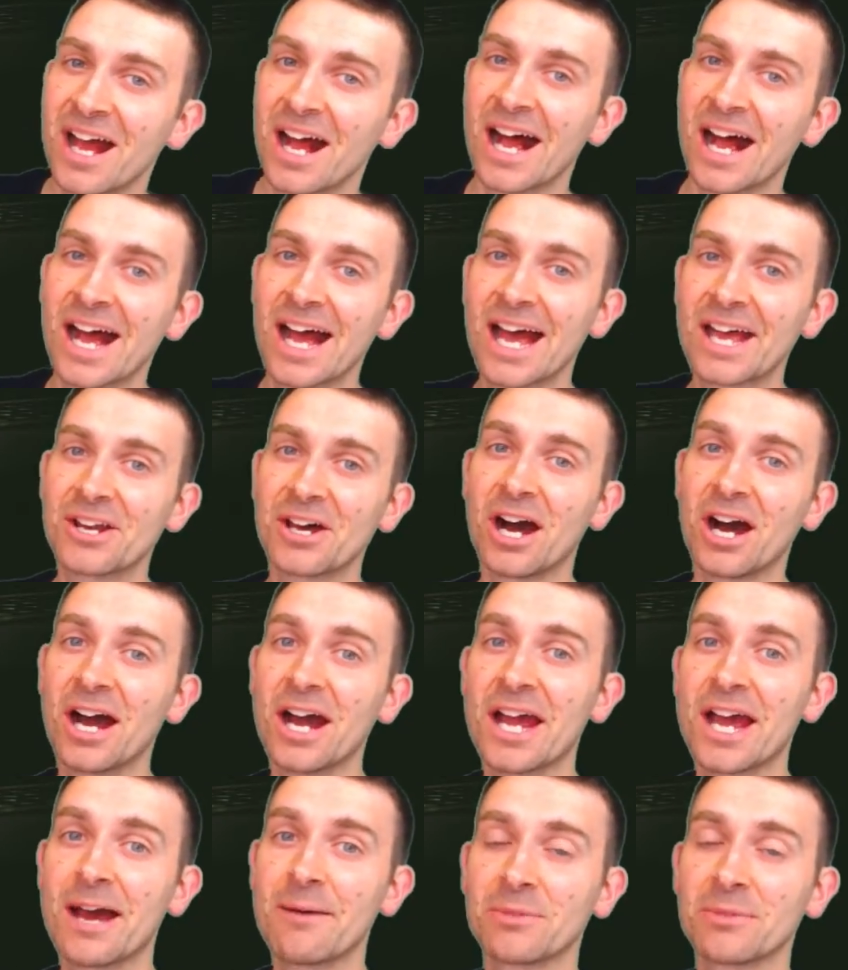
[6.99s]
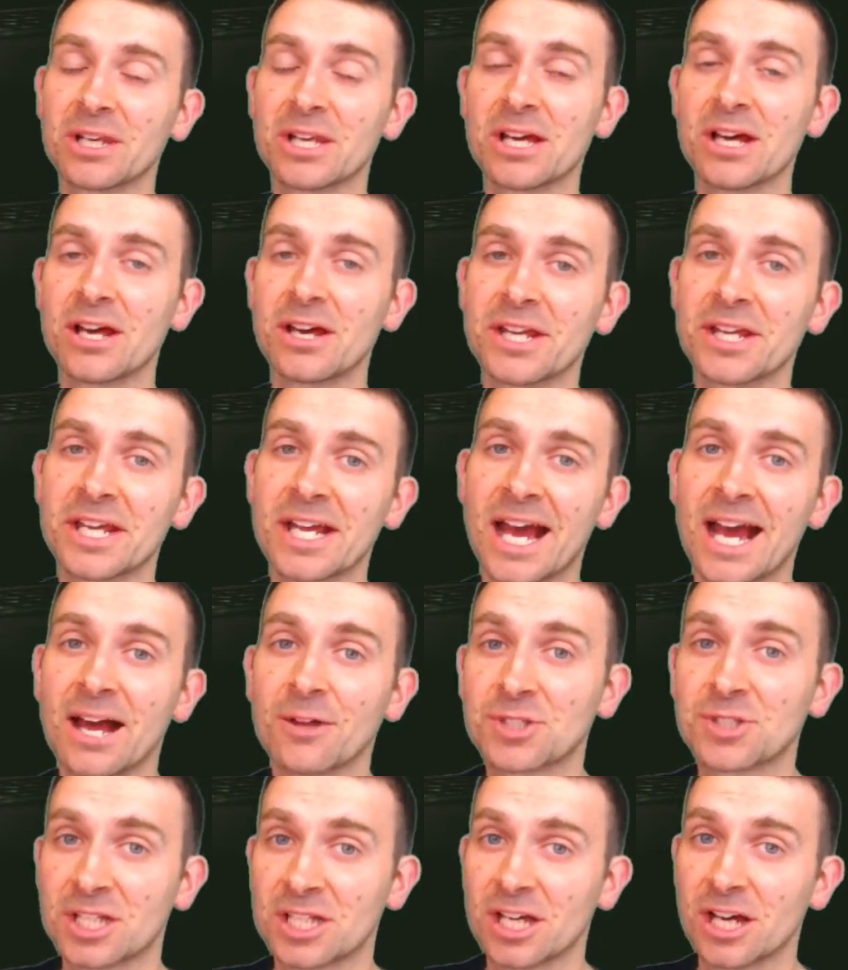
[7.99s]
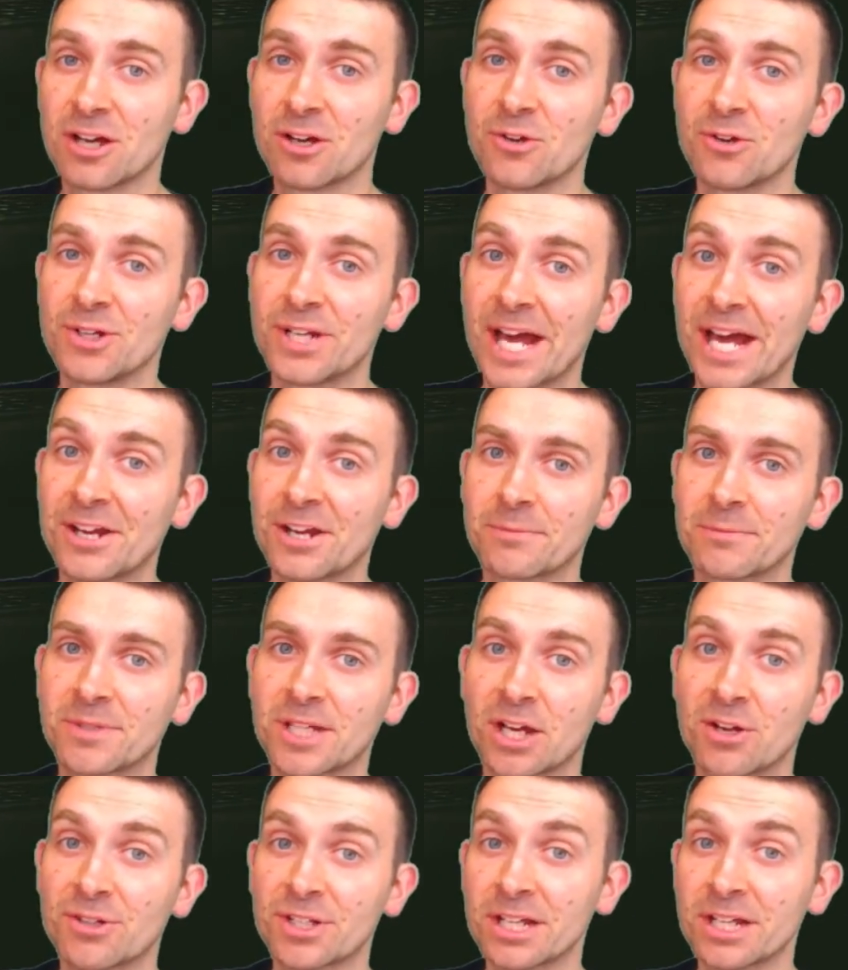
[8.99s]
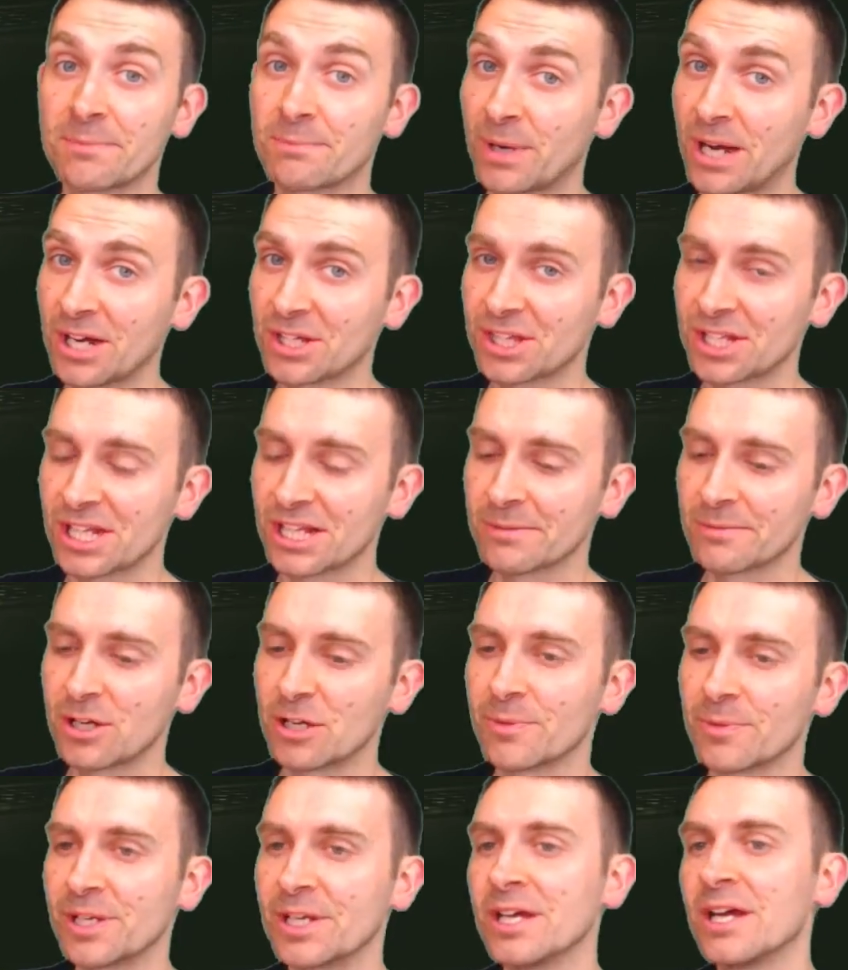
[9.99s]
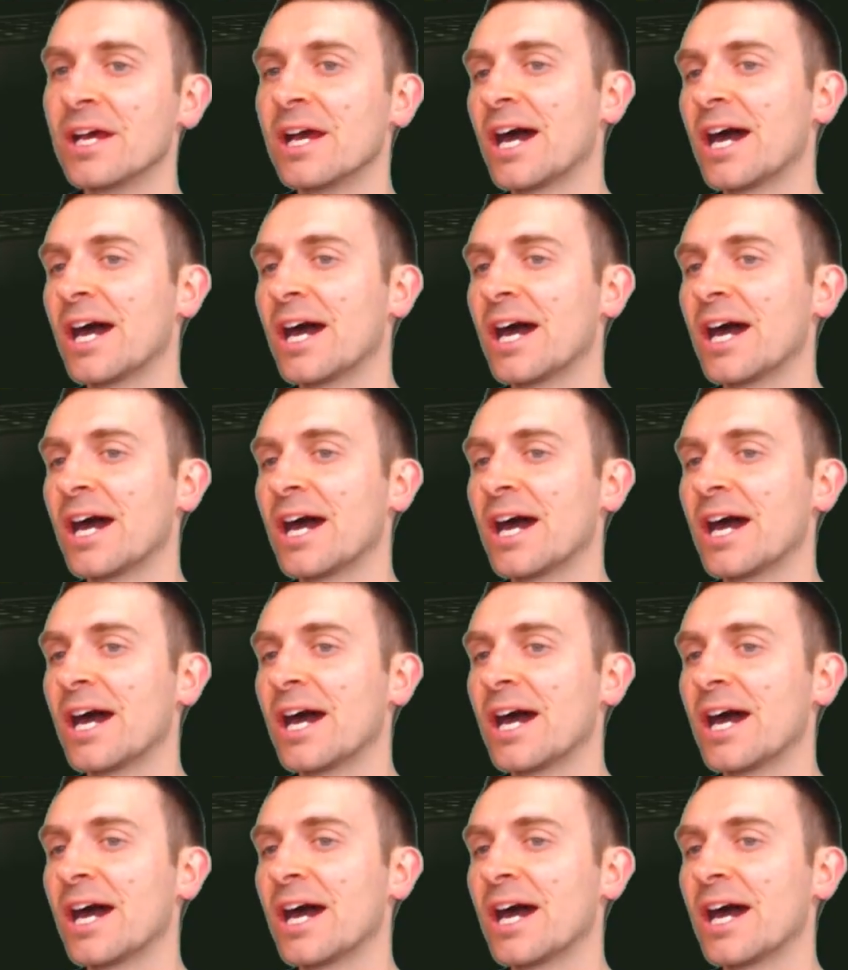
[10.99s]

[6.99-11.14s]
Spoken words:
And I am learning how to code, and I'm coding in Python at the moment.